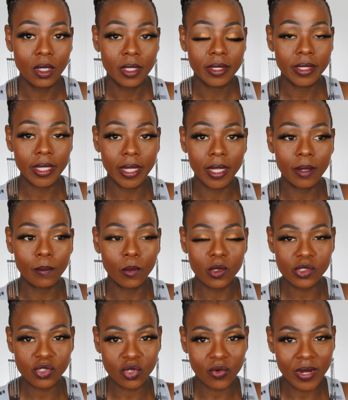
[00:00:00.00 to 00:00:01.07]
they
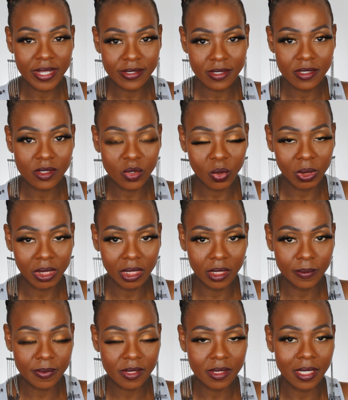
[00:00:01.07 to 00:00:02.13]
moisturizes your lips.